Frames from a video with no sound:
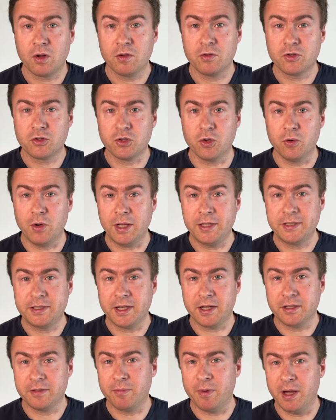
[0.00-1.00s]
So let's
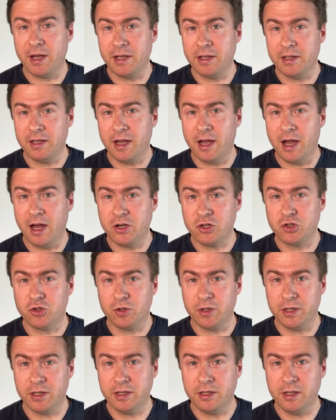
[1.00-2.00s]
start by
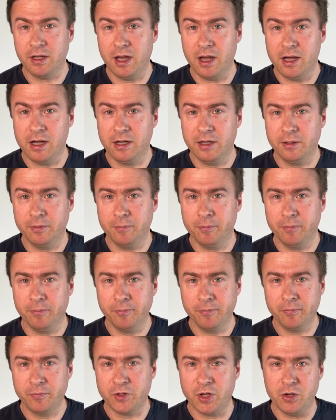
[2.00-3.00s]
actually
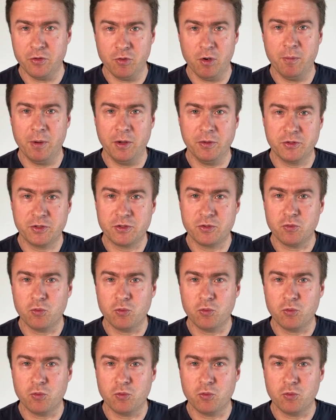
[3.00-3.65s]
telling you about